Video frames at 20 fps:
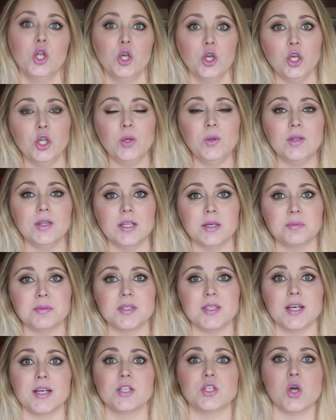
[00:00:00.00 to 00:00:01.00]
nude
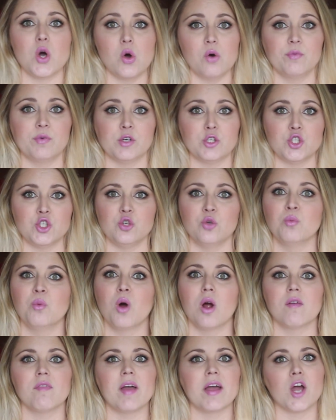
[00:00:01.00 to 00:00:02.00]
lipsticks over to
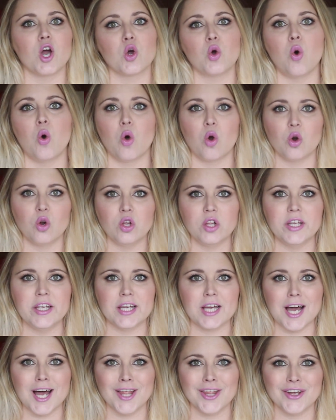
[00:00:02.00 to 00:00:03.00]
more of like a corally
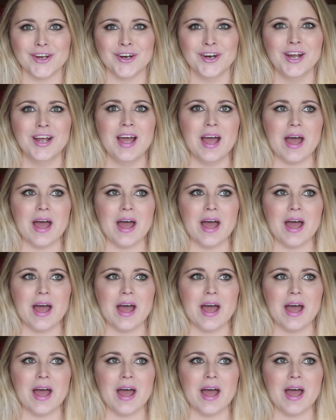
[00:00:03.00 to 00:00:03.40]
color.